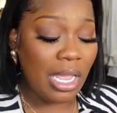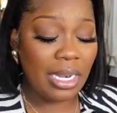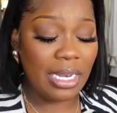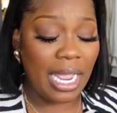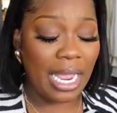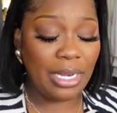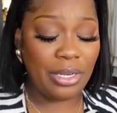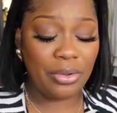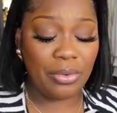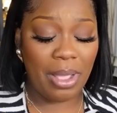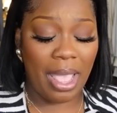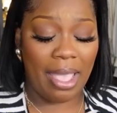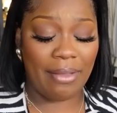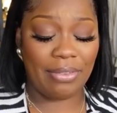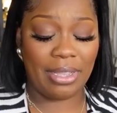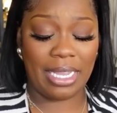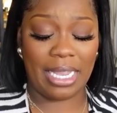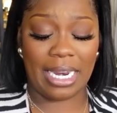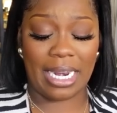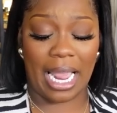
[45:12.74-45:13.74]
they do
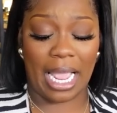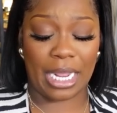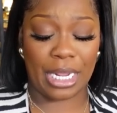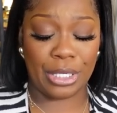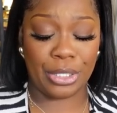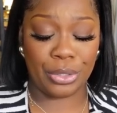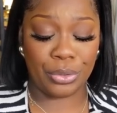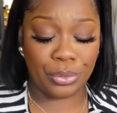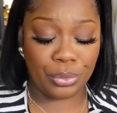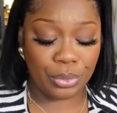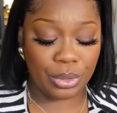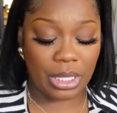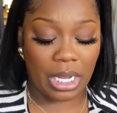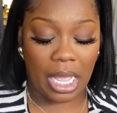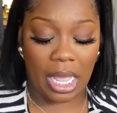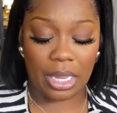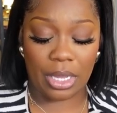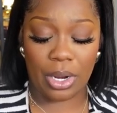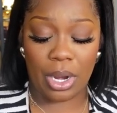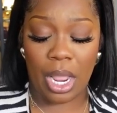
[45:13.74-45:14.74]
have it in like a nude
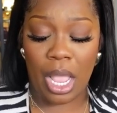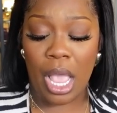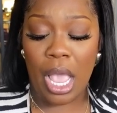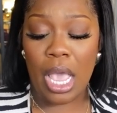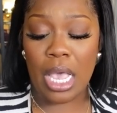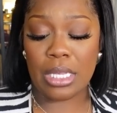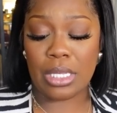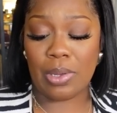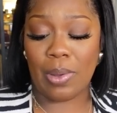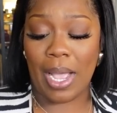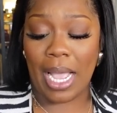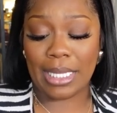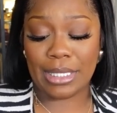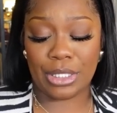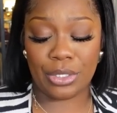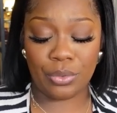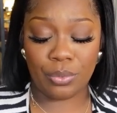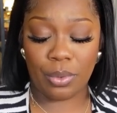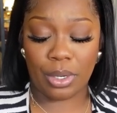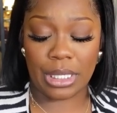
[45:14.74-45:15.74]
color so i
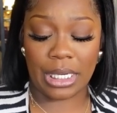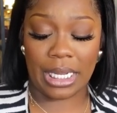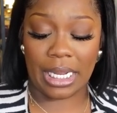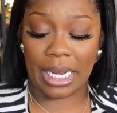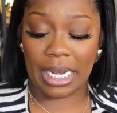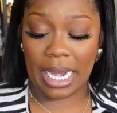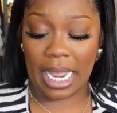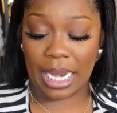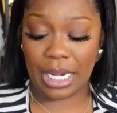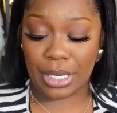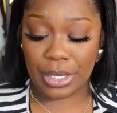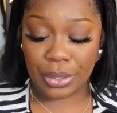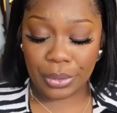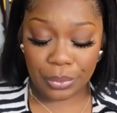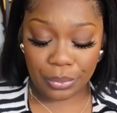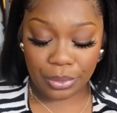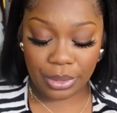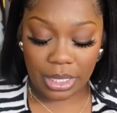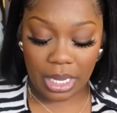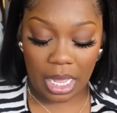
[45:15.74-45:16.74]
do want it in a
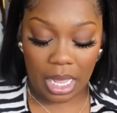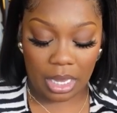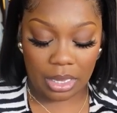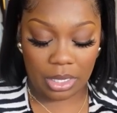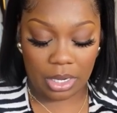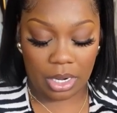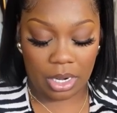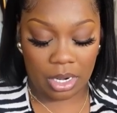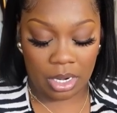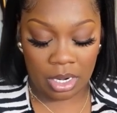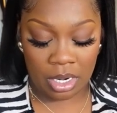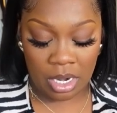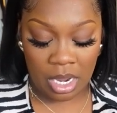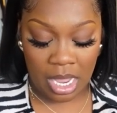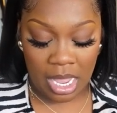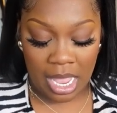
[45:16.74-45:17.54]
nude color